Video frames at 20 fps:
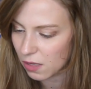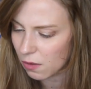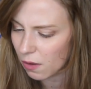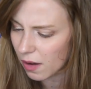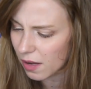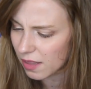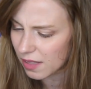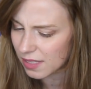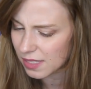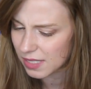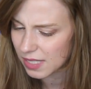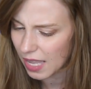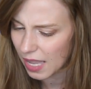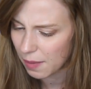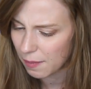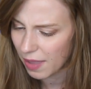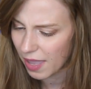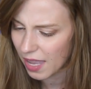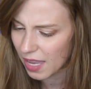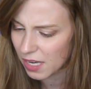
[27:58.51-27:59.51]
You are the
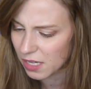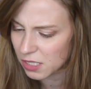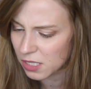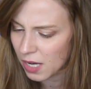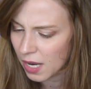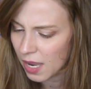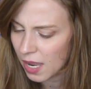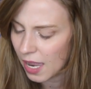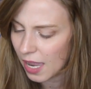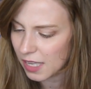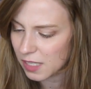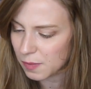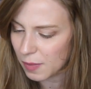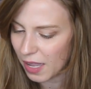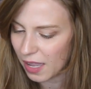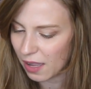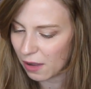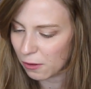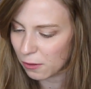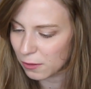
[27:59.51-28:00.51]
same age as
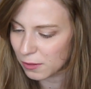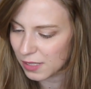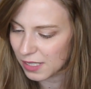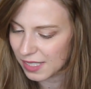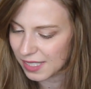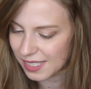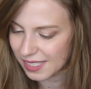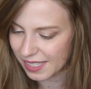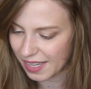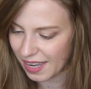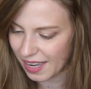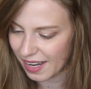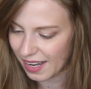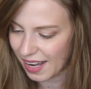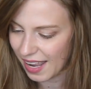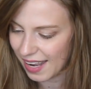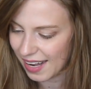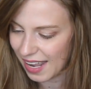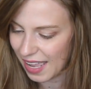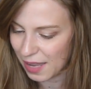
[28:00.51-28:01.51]
my oldest
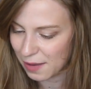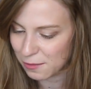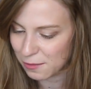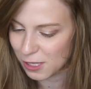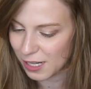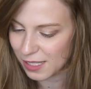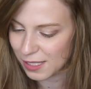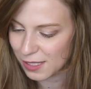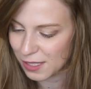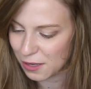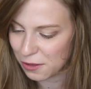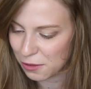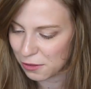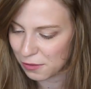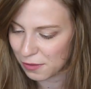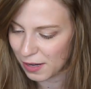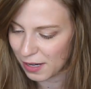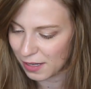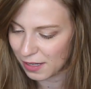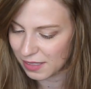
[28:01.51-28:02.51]
son, and I just so
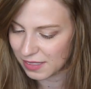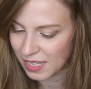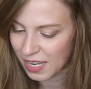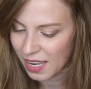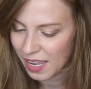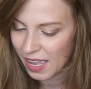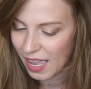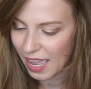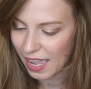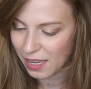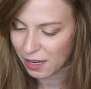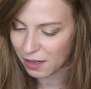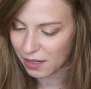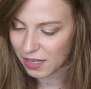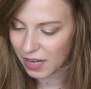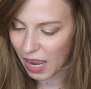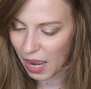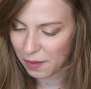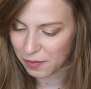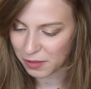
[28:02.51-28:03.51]
thrilled at your
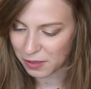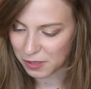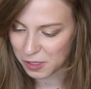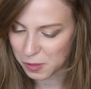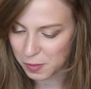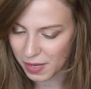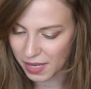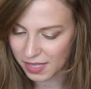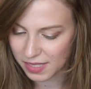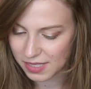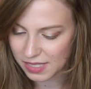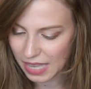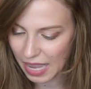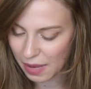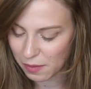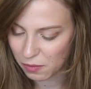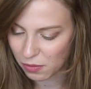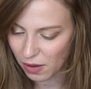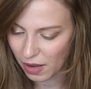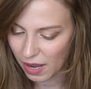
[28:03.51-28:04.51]
accomplishments.
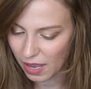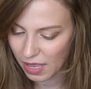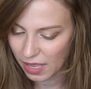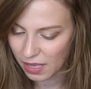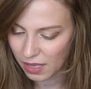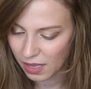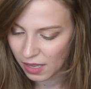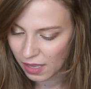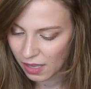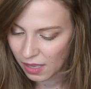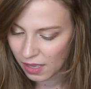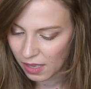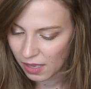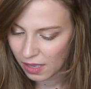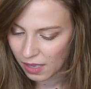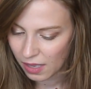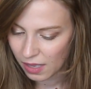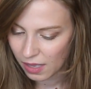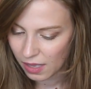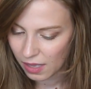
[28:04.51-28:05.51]
I'm praying
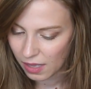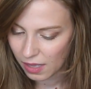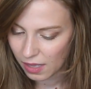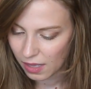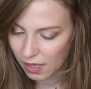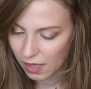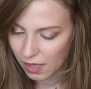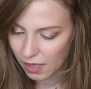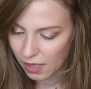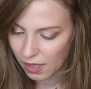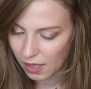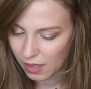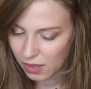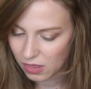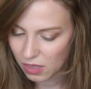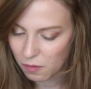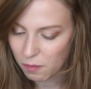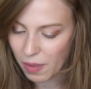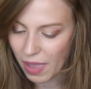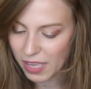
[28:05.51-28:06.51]

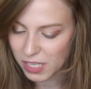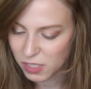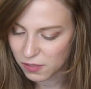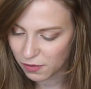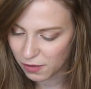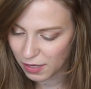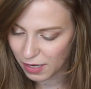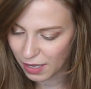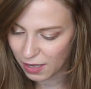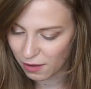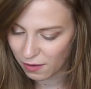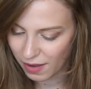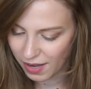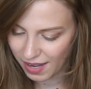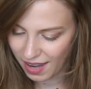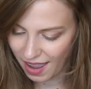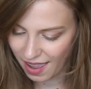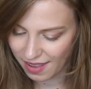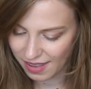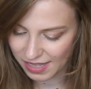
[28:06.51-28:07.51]
the best for you
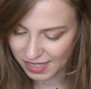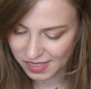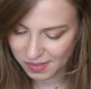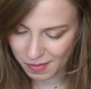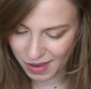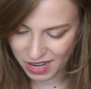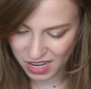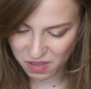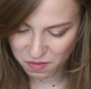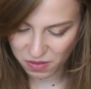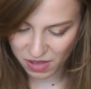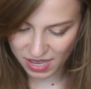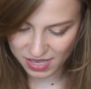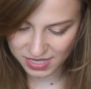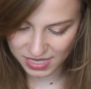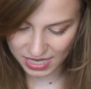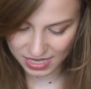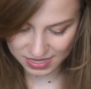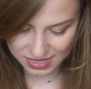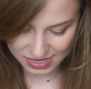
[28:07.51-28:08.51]
and Alex. Many
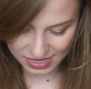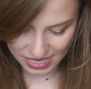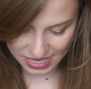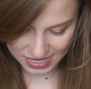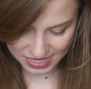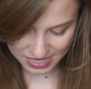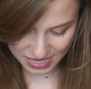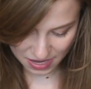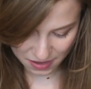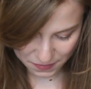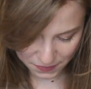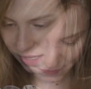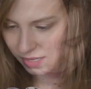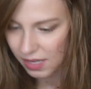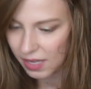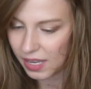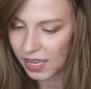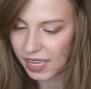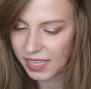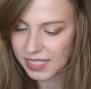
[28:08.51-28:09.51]
blessings, Lisa.
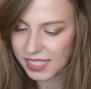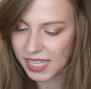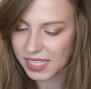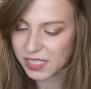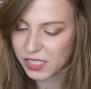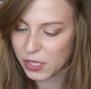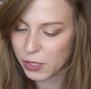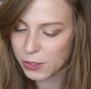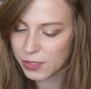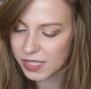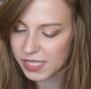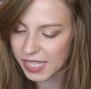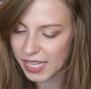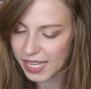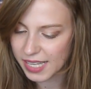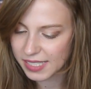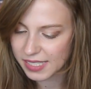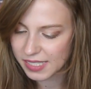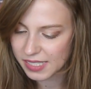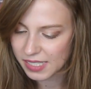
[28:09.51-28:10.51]
It says, use
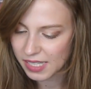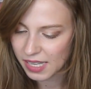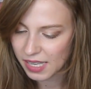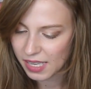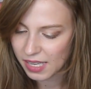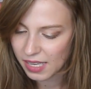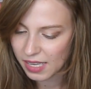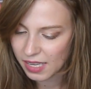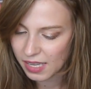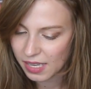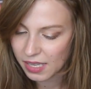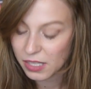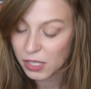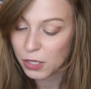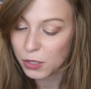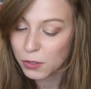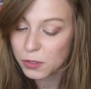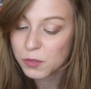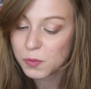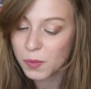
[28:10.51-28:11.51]
this.
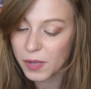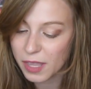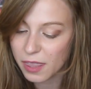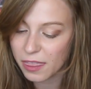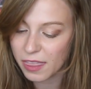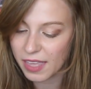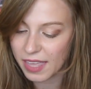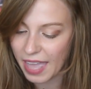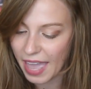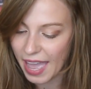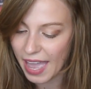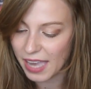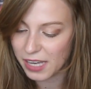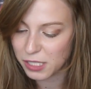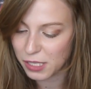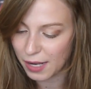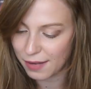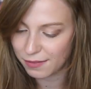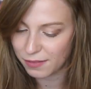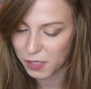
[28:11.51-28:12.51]
Use with the
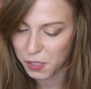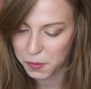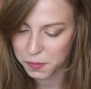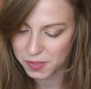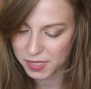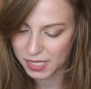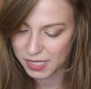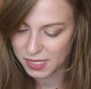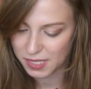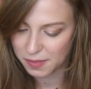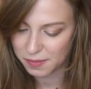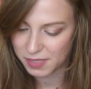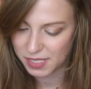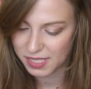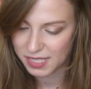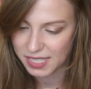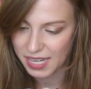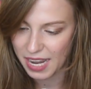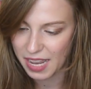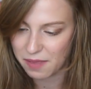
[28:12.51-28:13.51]
cash envelope system
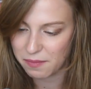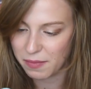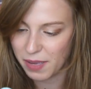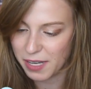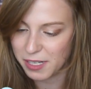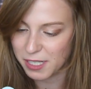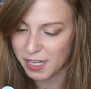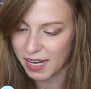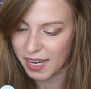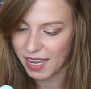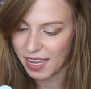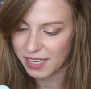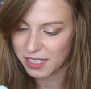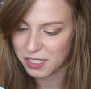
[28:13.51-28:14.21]
to stay in budget.